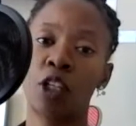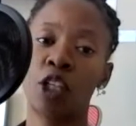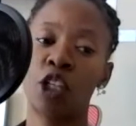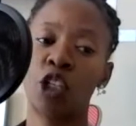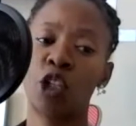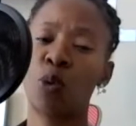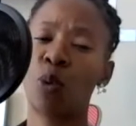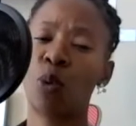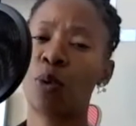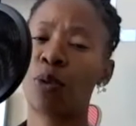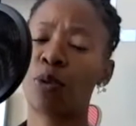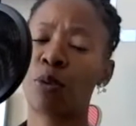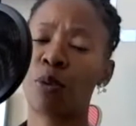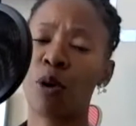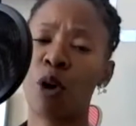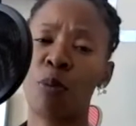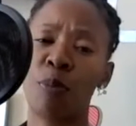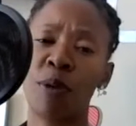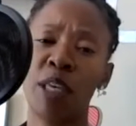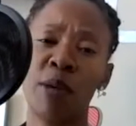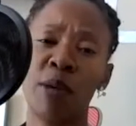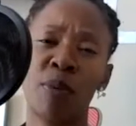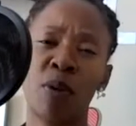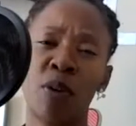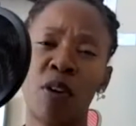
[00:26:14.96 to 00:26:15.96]
You will throw
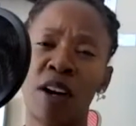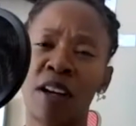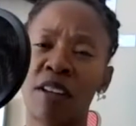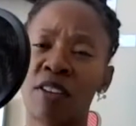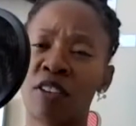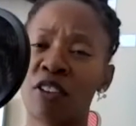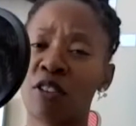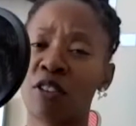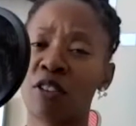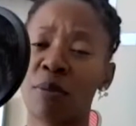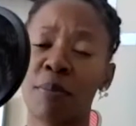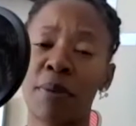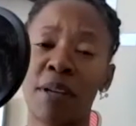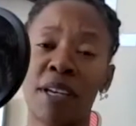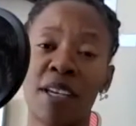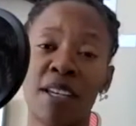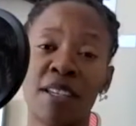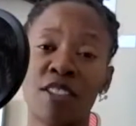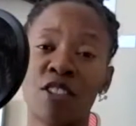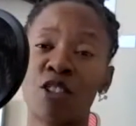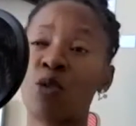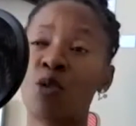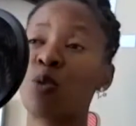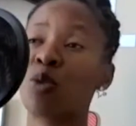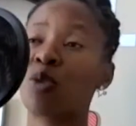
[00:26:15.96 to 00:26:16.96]
people under the bus.
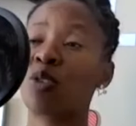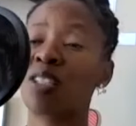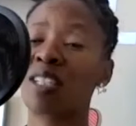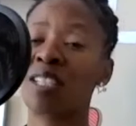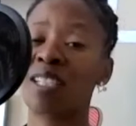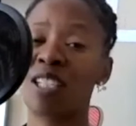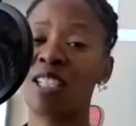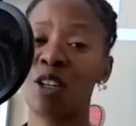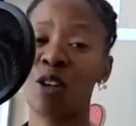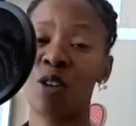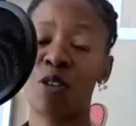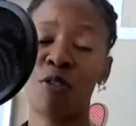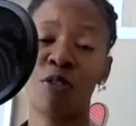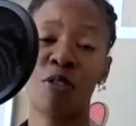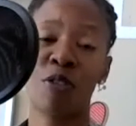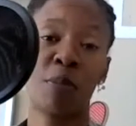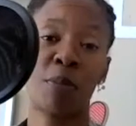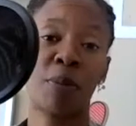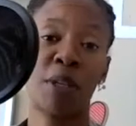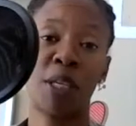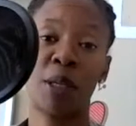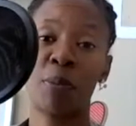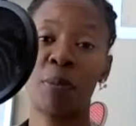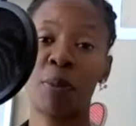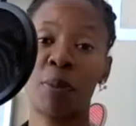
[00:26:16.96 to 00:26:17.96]
You will steal from
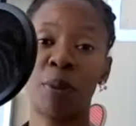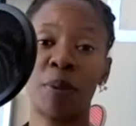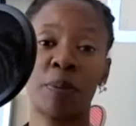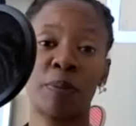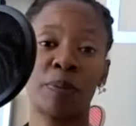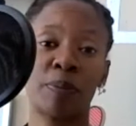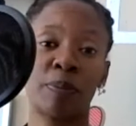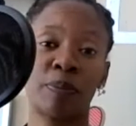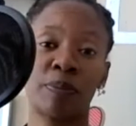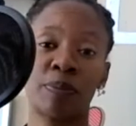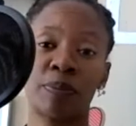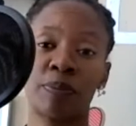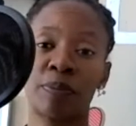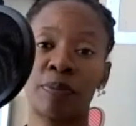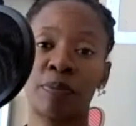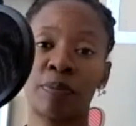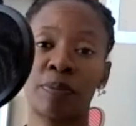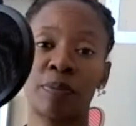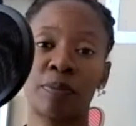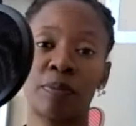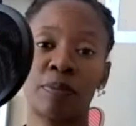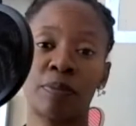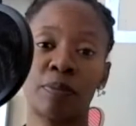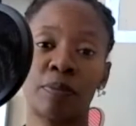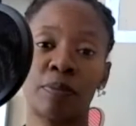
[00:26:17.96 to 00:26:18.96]
people.
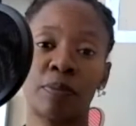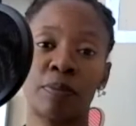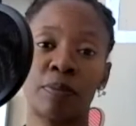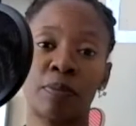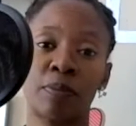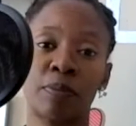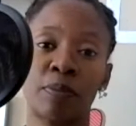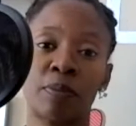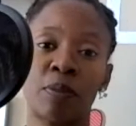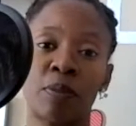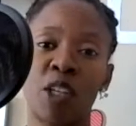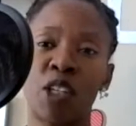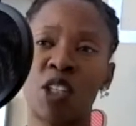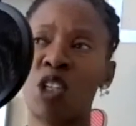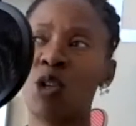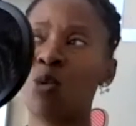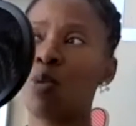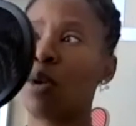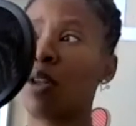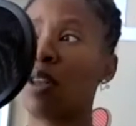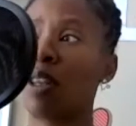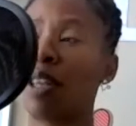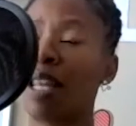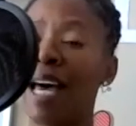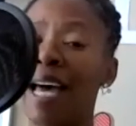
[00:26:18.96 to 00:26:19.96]
You
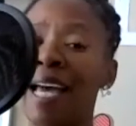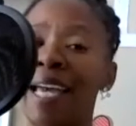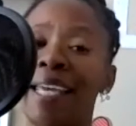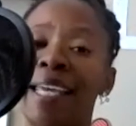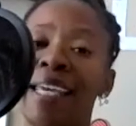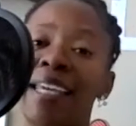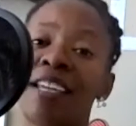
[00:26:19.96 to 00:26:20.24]
will lie